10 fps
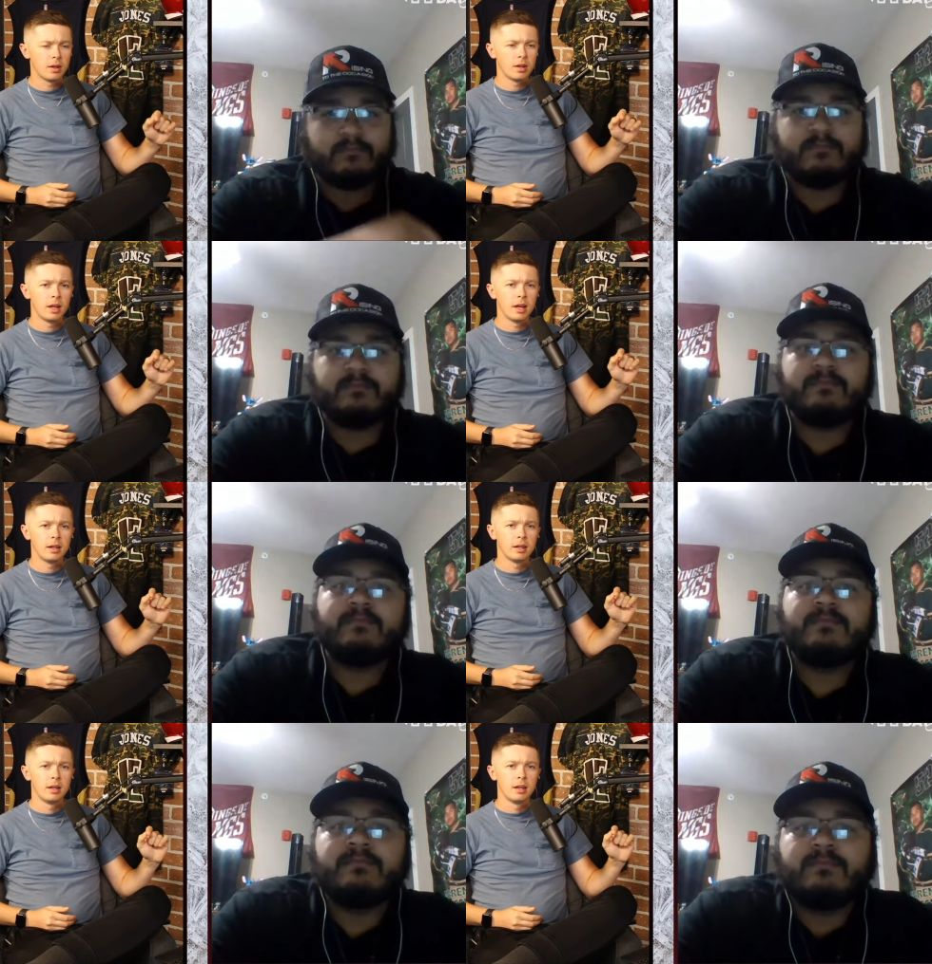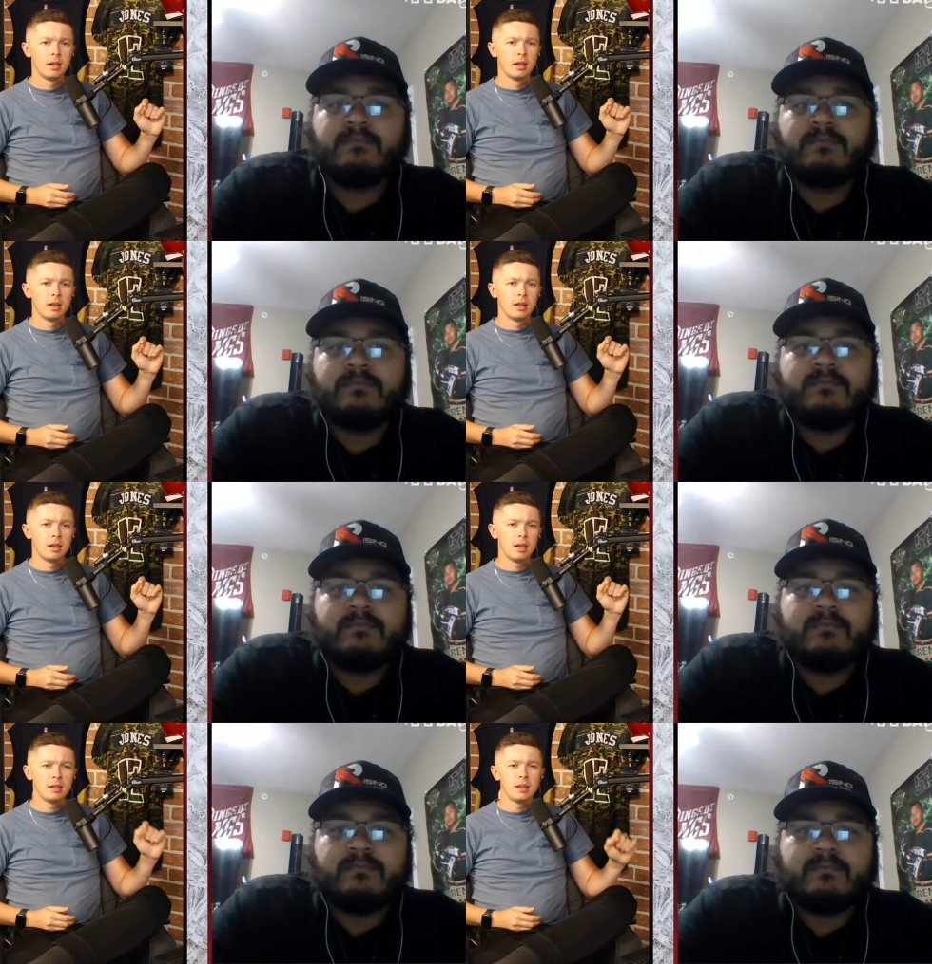Speaker 1: Carolina
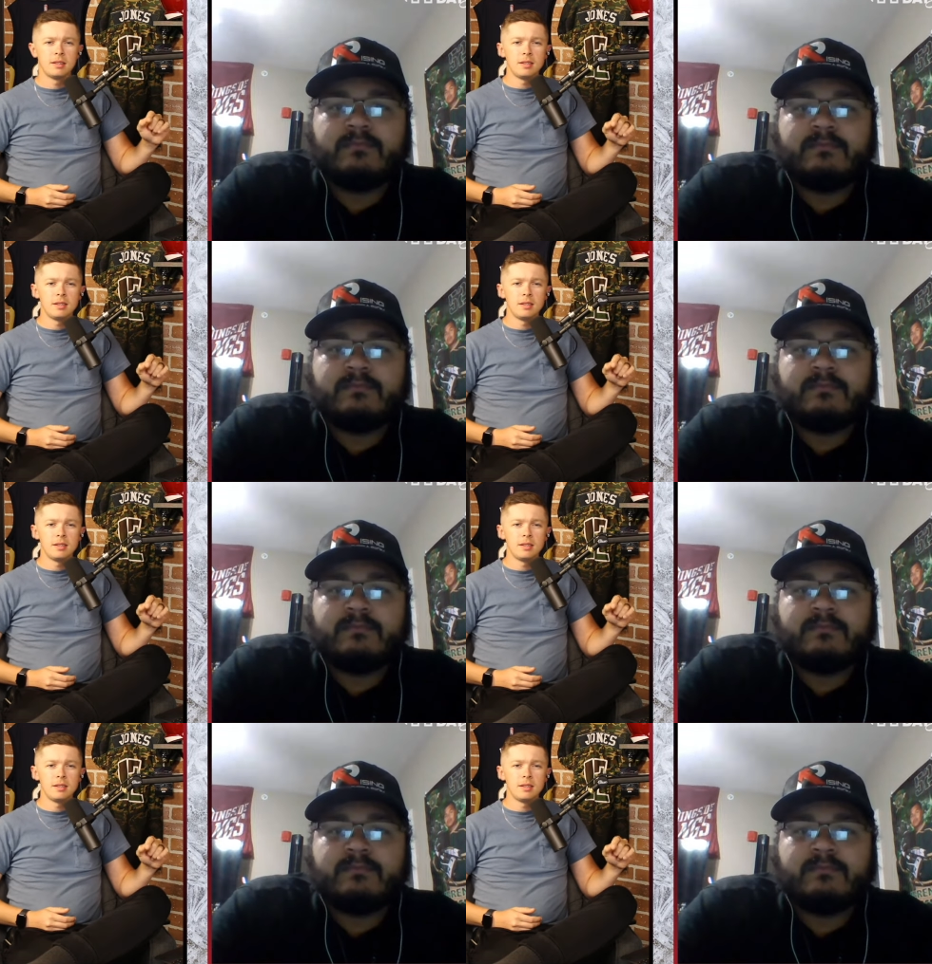and, and